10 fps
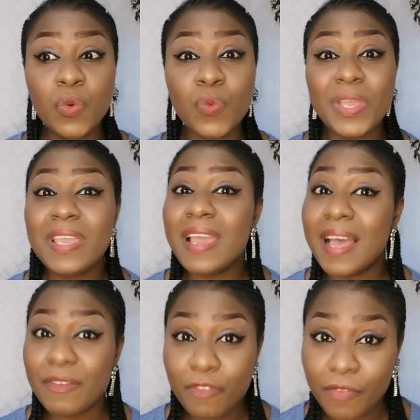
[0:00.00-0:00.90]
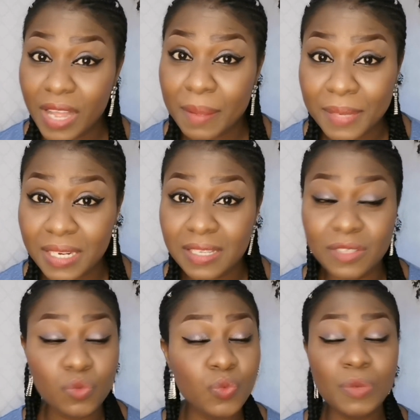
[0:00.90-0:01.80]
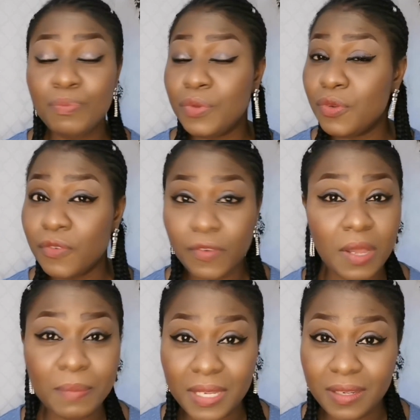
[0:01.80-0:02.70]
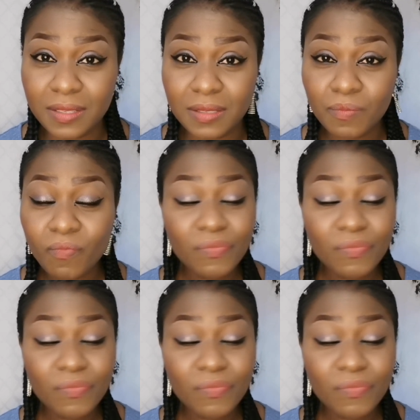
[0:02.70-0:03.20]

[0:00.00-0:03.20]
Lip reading: We have families, we build families.